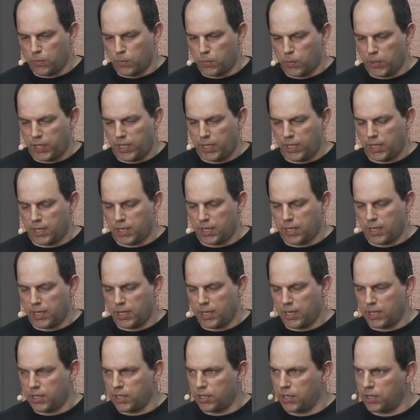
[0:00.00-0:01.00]
We
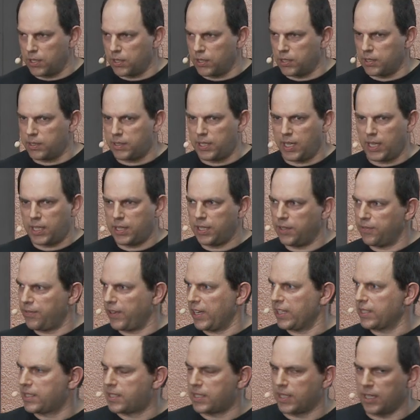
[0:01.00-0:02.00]
take the
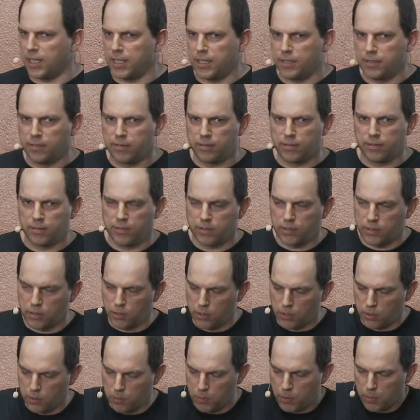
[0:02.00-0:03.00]
events in,
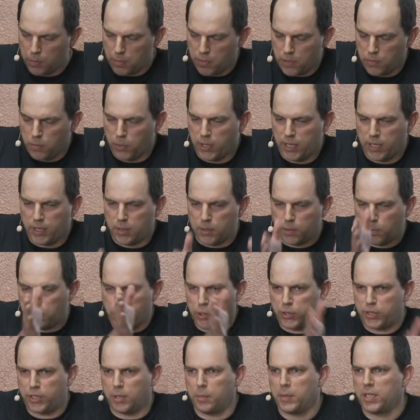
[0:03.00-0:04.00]
we, we
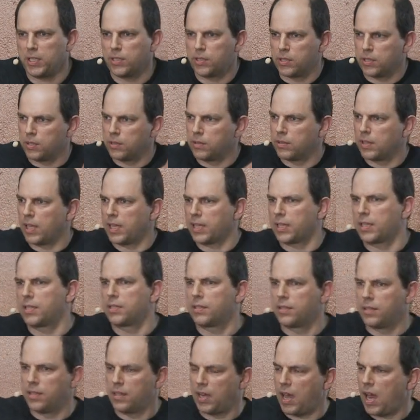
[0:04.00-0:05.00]
put them into like
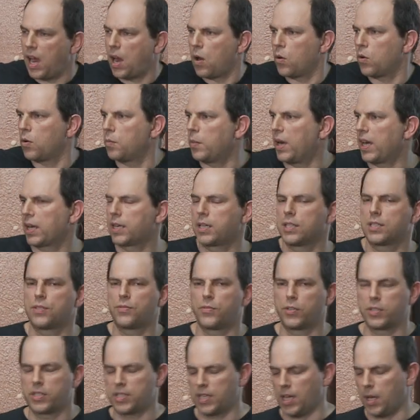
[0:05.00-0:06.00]
hour buckets,
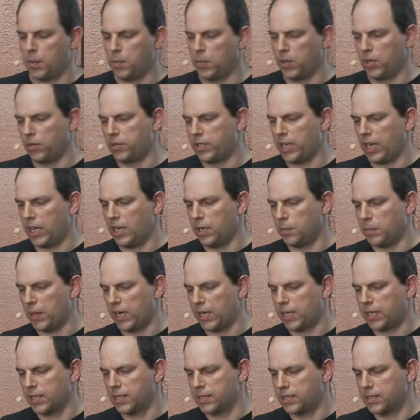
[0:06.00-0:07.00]
for example, or daily
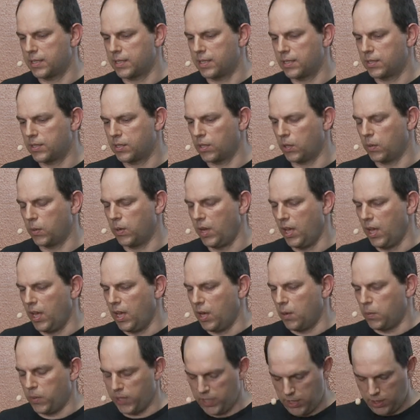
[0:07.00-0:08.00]
buckets. So
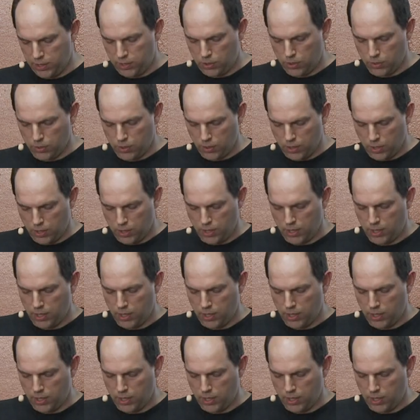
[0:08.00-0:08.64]
we need to